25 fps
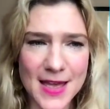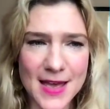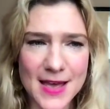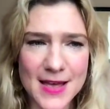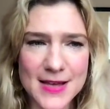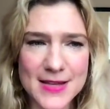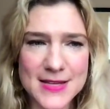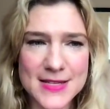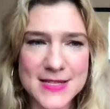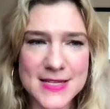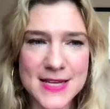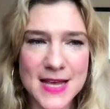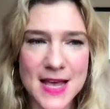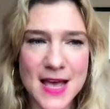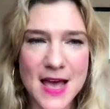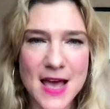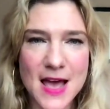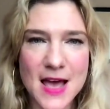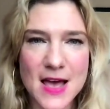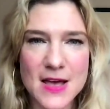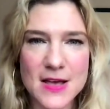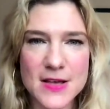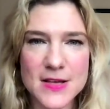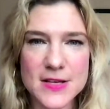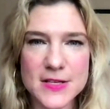And
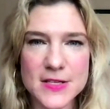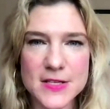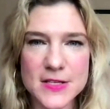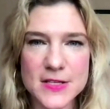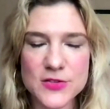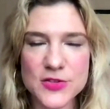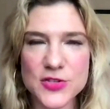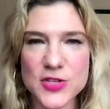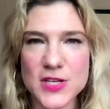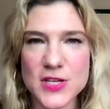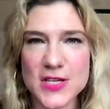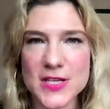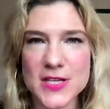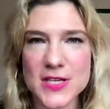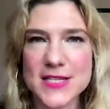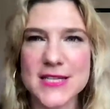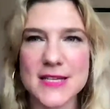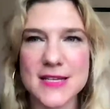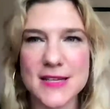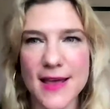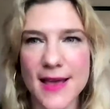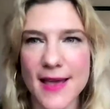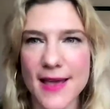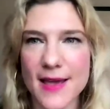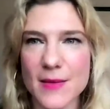just
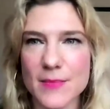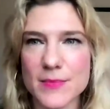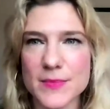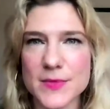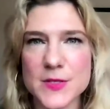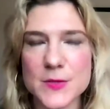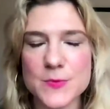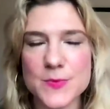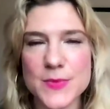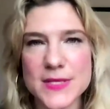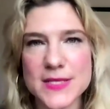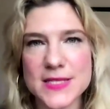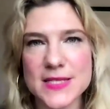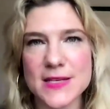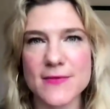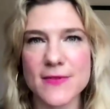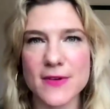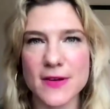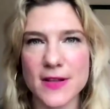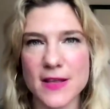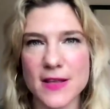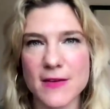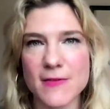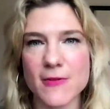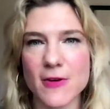to name
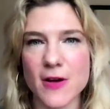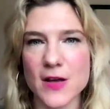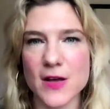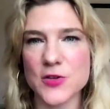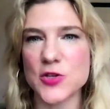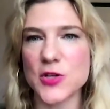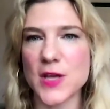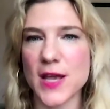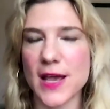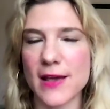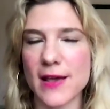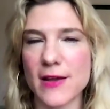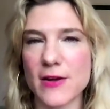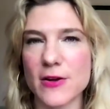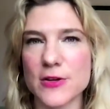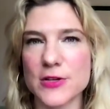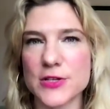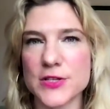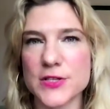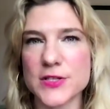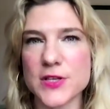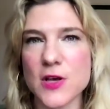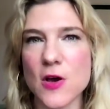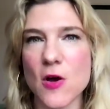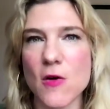specifically for
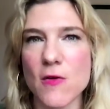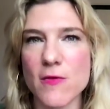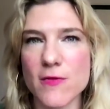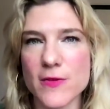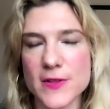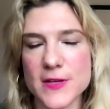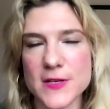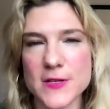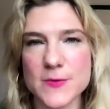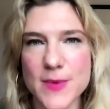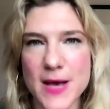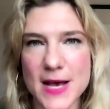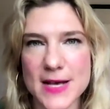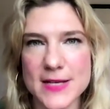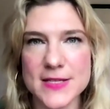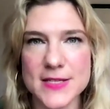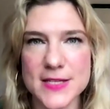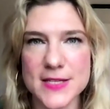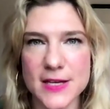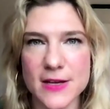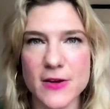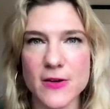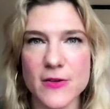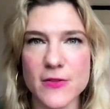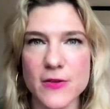educators over this
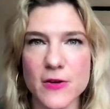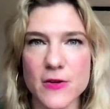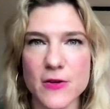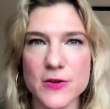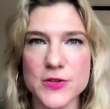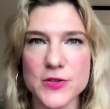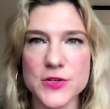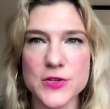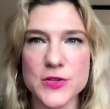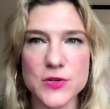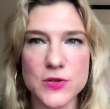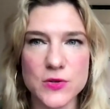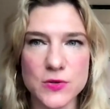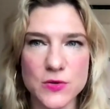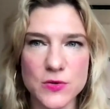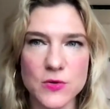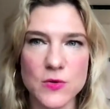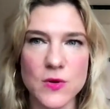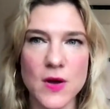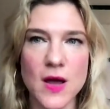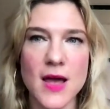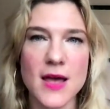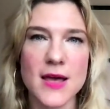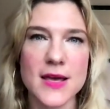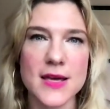past year, there are
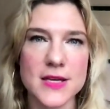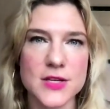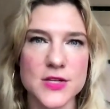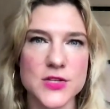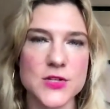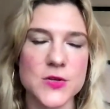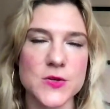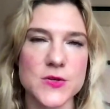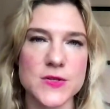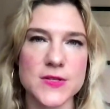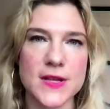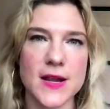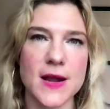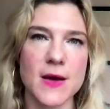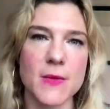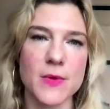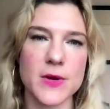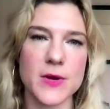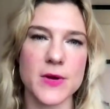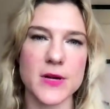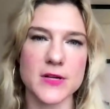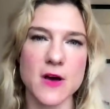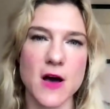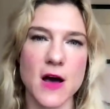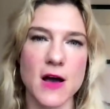two issues that I
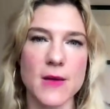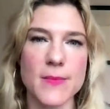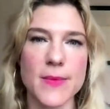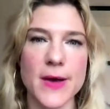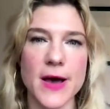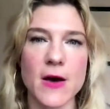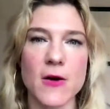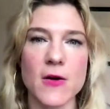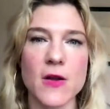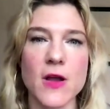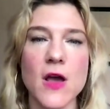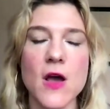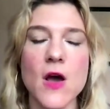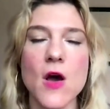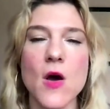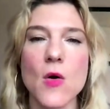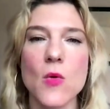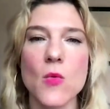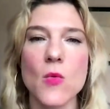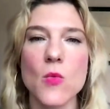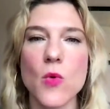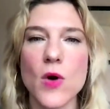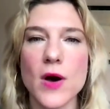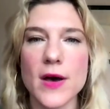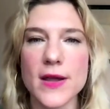want to talk about.
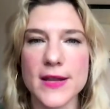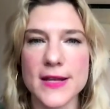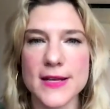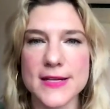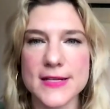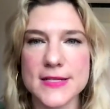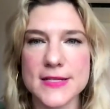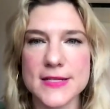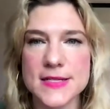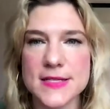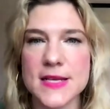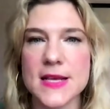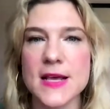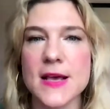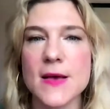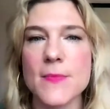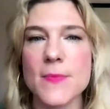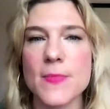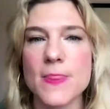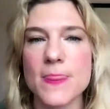One is